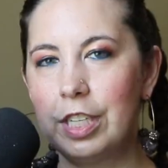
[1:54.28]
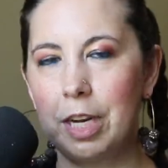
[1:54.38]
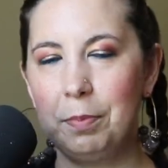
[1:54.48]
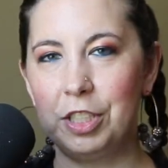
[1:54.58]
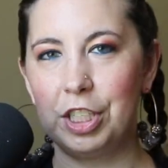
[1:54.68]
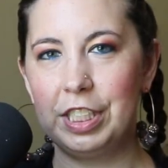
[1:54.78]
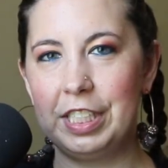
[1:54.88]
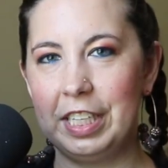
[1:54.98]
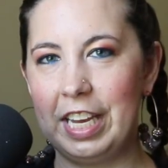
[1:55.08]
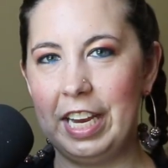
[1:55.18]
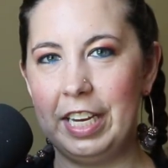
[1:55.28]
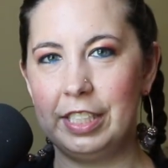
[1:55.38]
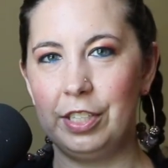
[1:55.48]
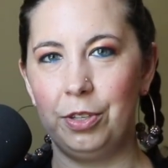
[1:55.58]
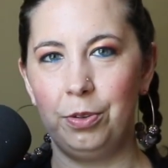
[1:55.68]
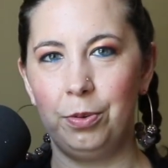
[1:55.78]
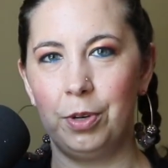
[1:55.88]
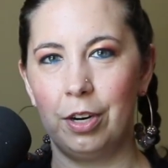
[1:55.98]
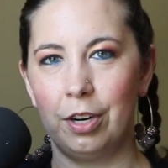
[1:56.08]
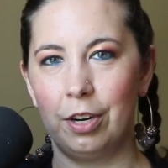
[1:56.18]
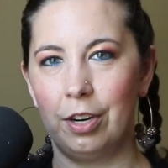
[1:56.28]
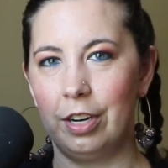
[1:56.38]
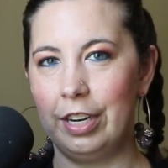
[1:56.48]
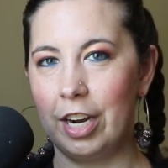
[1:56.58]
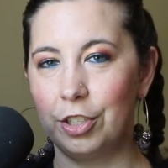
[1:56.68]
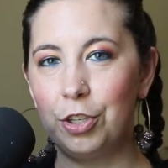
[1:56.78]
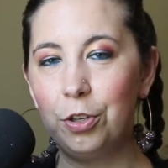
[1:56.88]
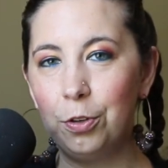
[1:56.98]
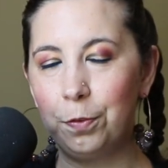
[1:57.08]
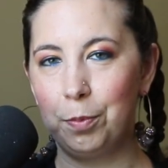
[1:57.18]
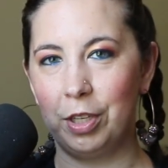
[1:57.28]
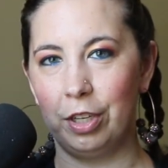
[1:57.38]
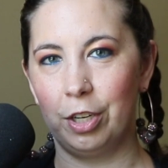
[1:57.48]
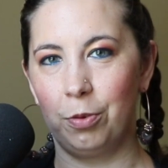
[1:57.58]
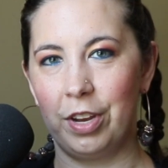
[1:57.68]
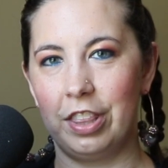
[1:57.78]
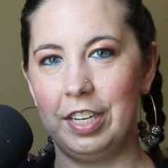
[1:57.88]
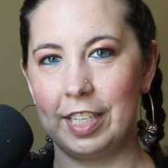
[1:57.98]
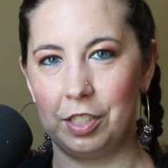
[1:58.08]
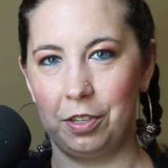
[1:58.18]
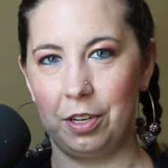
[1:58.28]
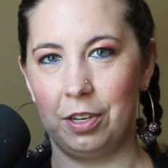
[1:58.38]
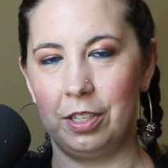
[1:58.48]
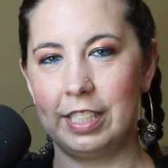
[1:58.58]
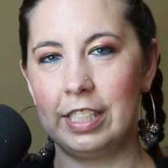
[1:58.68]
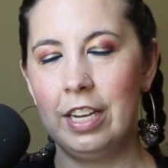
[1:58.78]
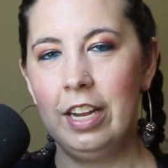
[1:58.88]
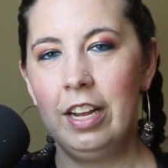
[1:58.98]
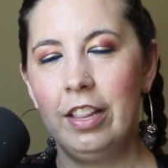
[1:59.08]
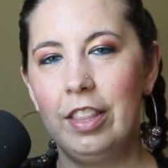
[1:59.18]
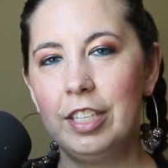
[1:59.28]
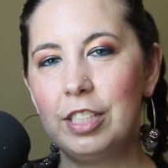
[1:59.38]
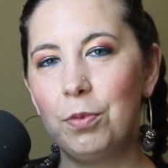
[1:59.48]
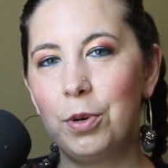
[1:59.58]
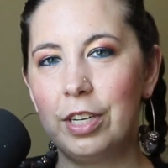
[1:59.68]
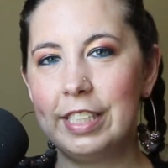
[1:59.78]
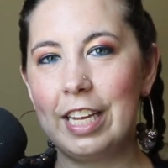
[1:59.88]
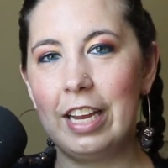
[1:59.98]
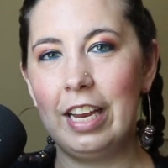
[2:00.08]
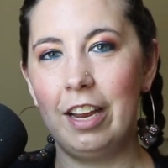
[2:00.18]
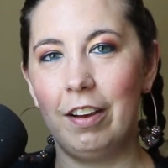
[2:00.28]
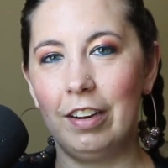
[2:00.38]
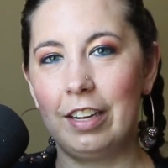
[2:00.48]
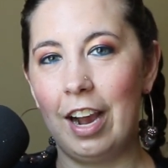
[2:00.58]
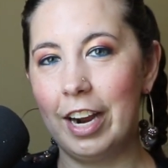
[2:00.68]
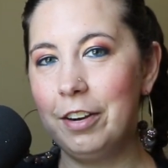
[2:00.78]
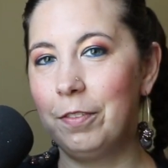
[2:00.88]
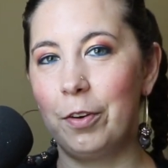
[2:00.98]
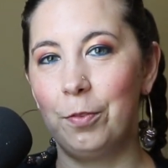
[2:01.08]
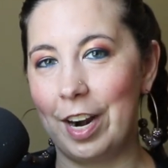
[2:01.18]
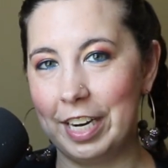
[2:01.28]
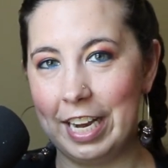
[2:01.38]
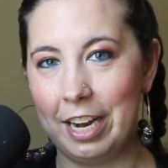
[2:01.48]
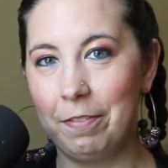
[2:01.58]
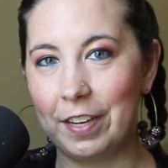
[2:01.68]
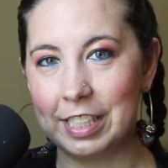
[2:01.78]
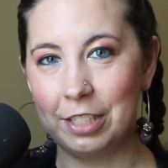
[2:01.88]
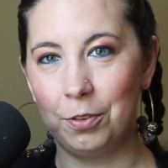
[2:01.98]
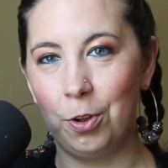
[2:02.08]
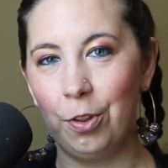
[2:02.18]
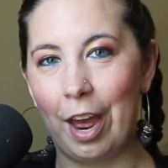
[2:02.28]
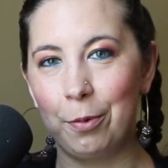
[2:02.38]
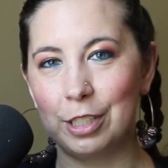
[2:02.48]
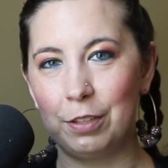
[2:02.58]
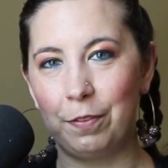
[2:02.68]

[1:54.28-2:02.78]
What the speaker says: up, just in case you are not too familiar with Desert Hearts, this was a kind of a renegade festival that was